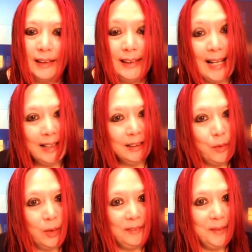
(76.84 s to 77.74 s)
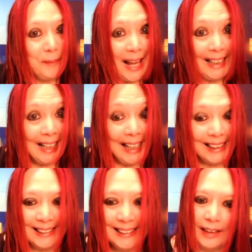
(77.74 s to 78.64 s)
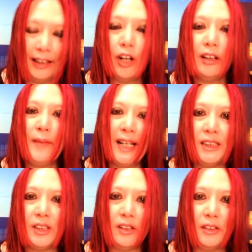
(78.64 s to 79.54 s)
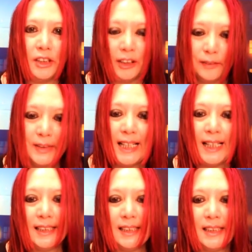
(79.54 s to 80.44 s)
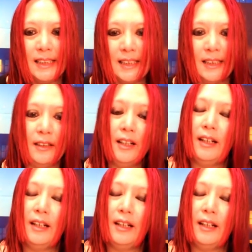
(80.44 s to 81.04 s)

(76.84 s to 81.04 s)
Then they want to be bad again. It all depends on circumstances and